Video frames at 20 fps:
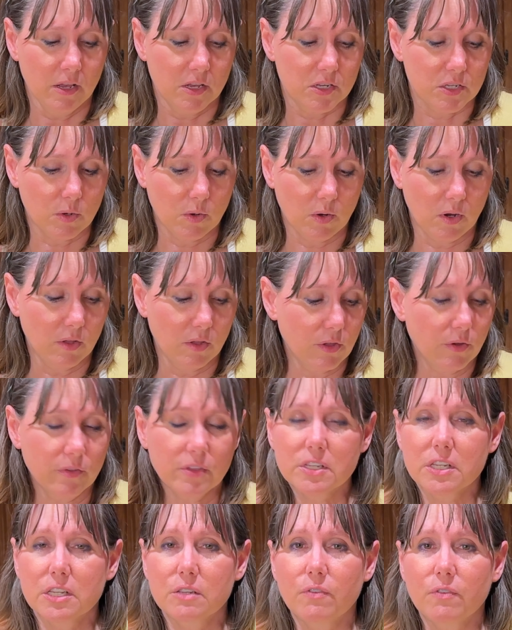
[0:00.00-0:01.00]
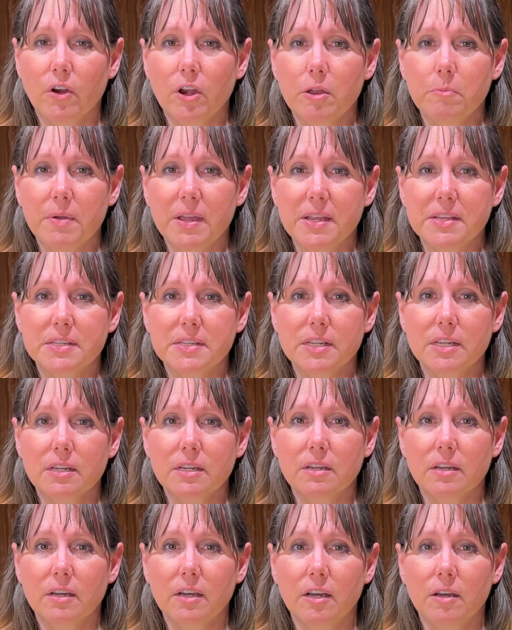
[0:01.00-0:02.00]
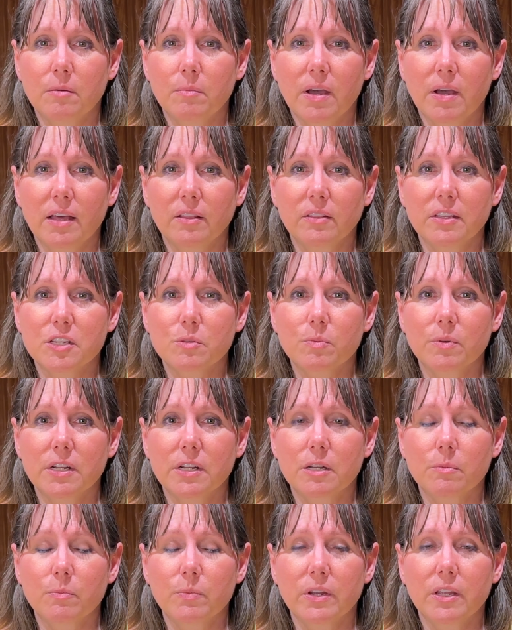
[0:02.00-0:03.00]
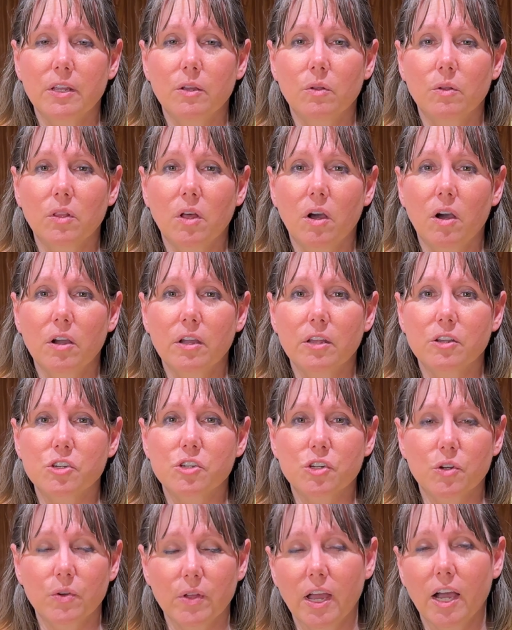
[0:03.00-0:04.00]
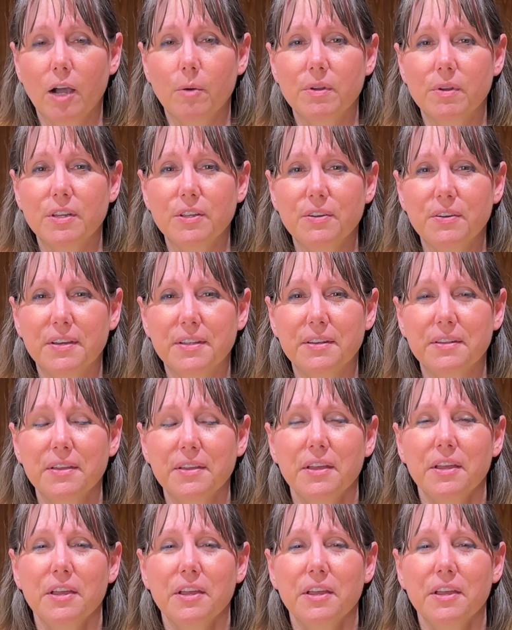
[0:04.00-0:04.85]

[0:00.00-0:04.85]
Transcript: So although this is very basic, I at least wanted to bring you along and show you how we do it.